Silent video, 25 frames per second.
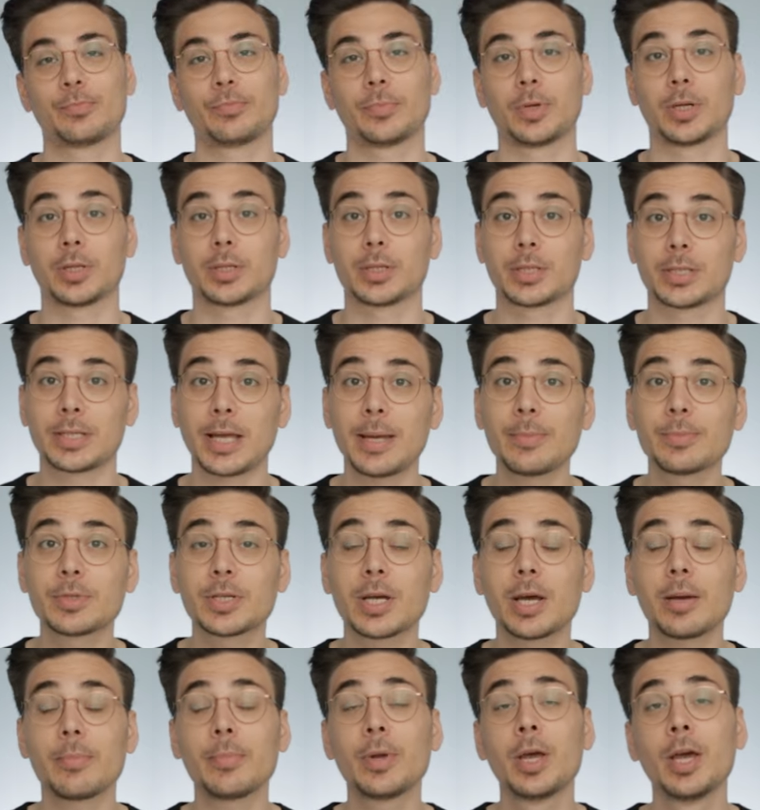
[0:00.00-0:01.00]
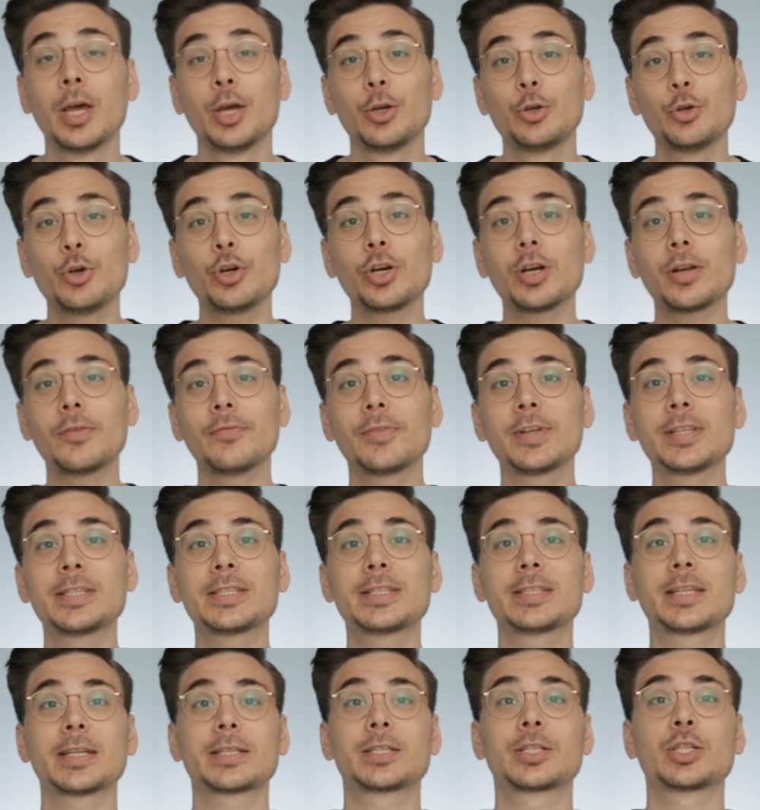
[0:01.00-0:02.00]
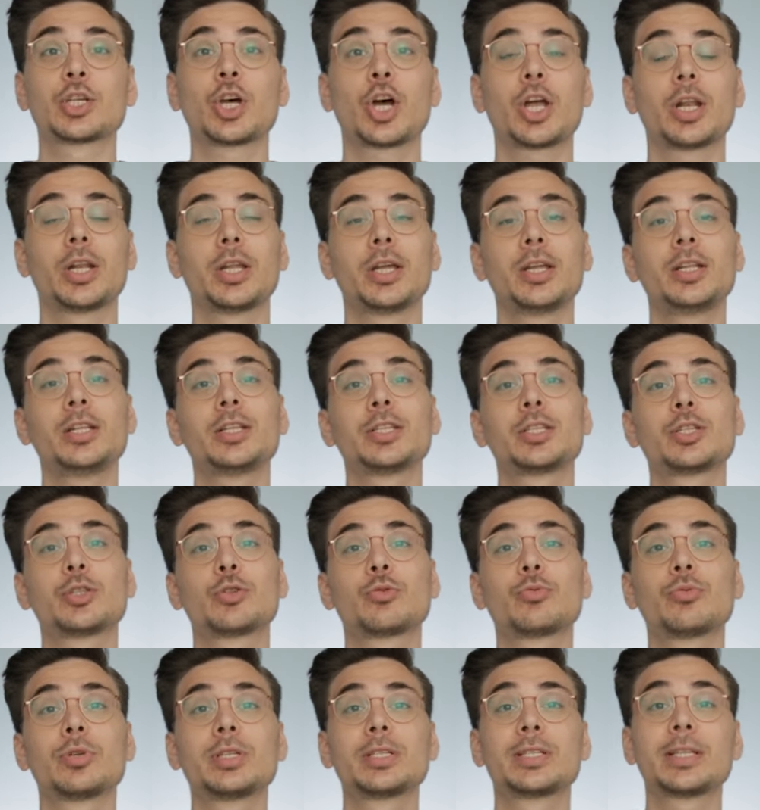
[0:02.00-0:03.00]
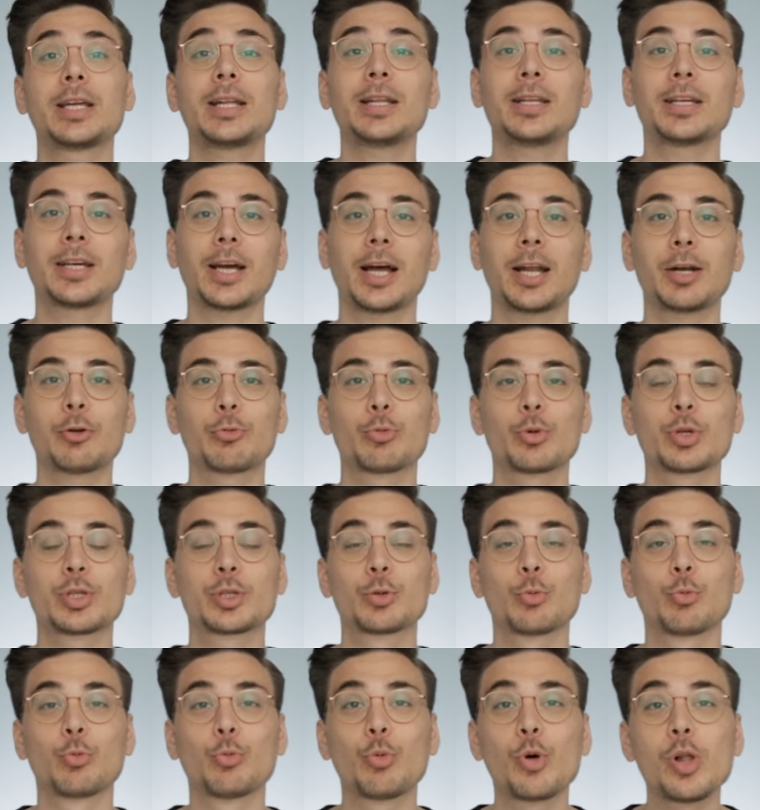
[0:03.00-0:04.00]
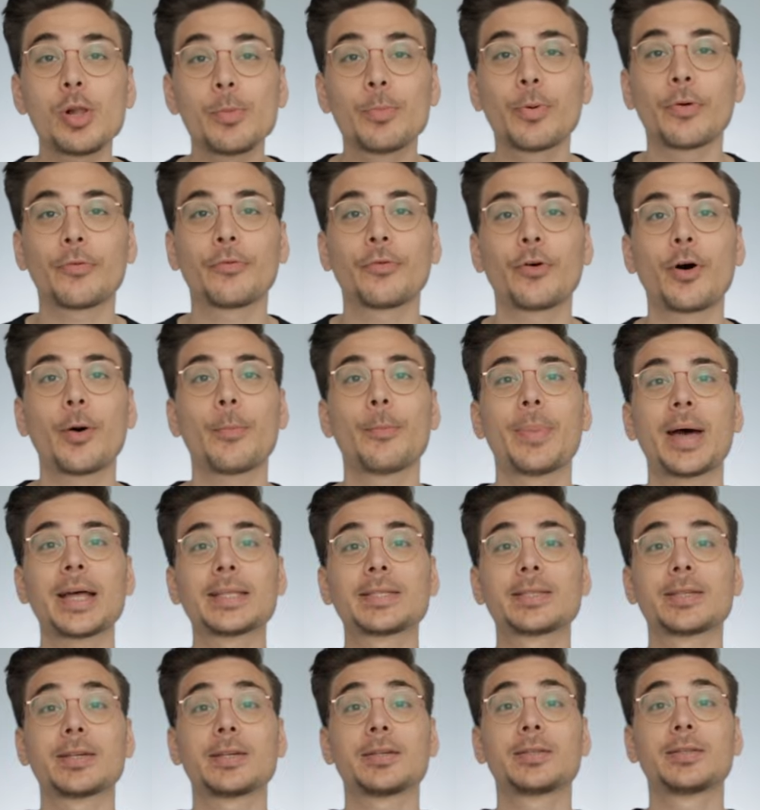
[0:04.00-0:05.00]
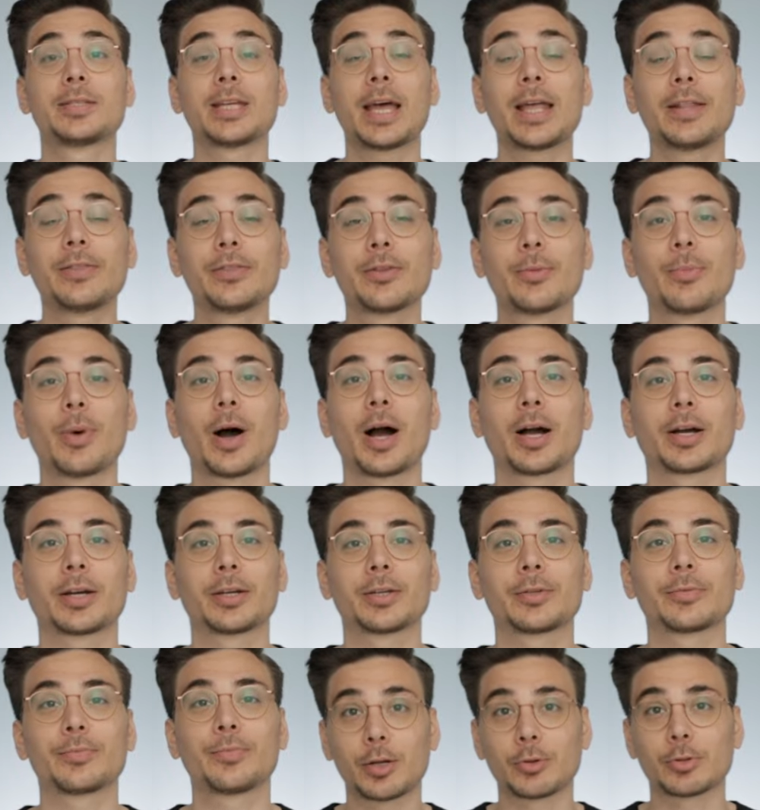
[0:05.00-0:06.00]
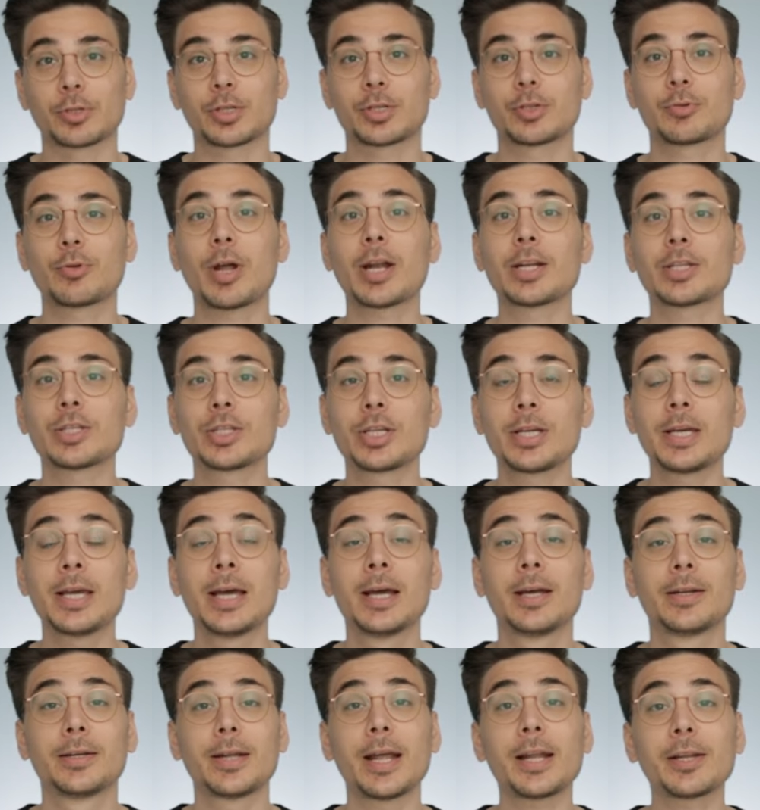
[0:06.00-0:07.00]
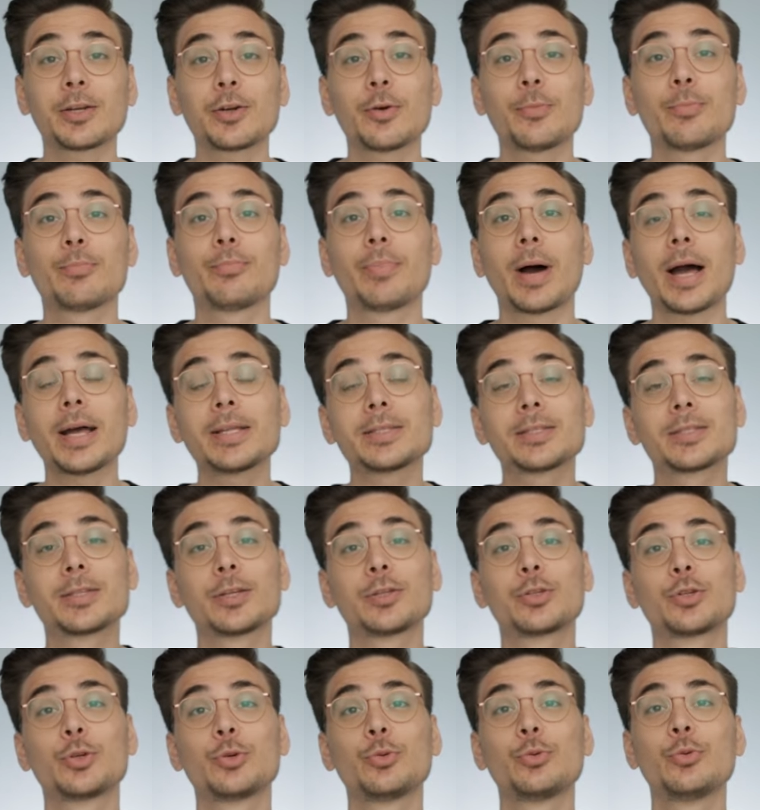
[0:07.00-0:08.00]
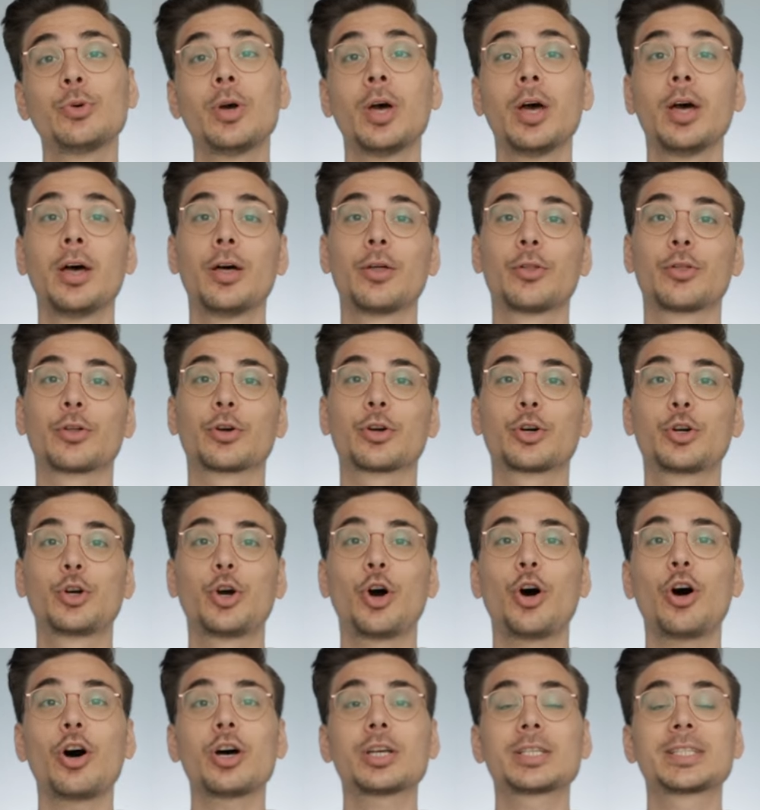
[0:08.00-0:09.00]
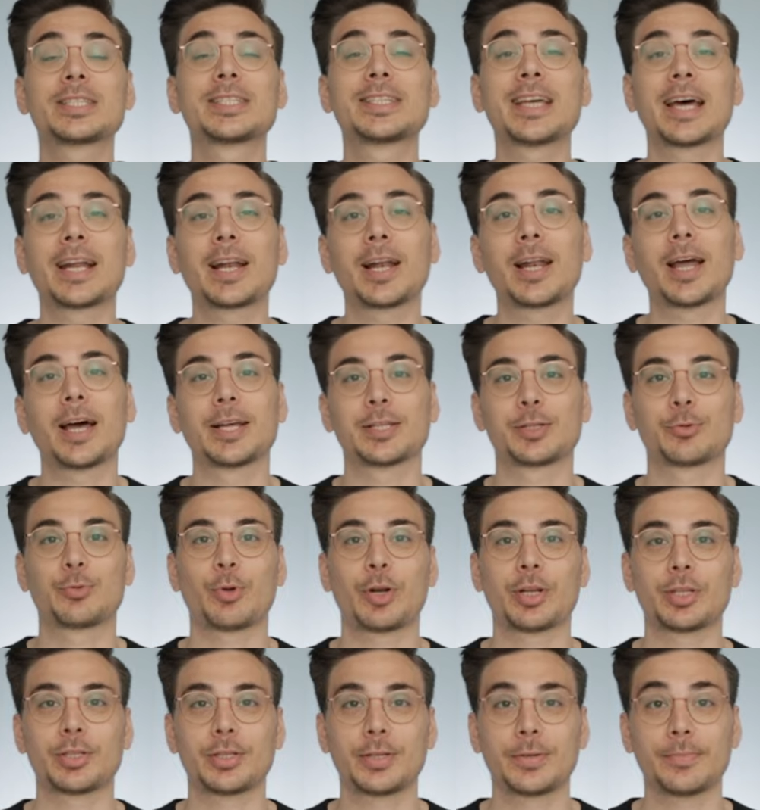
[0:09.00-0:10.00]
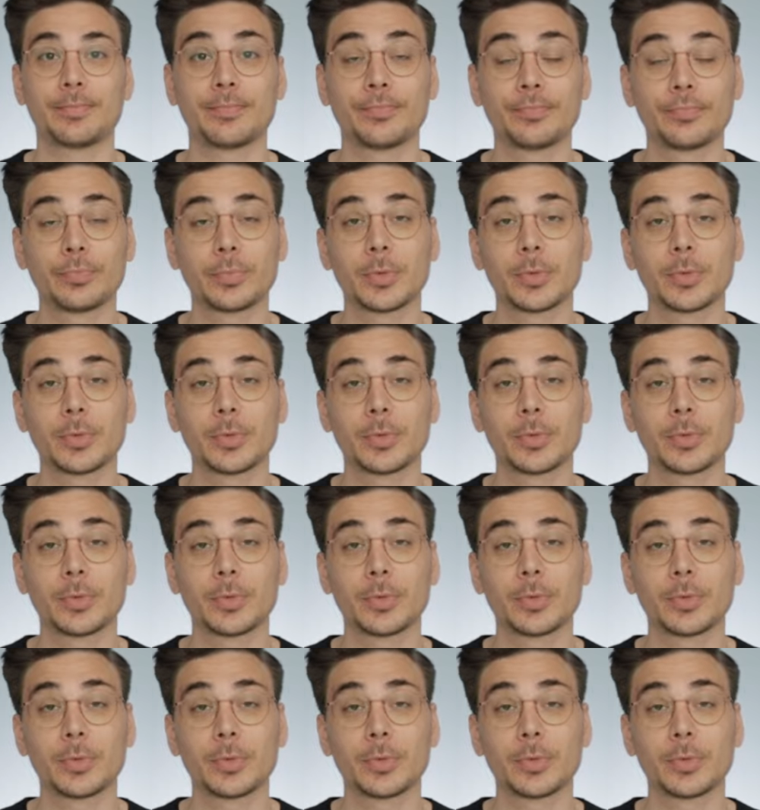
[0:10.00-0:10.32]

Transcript: But at the same time, you're convinced that certain industries and countries will perform better than the market. There is a strategy that combines the two, the CoreSatellite strategy.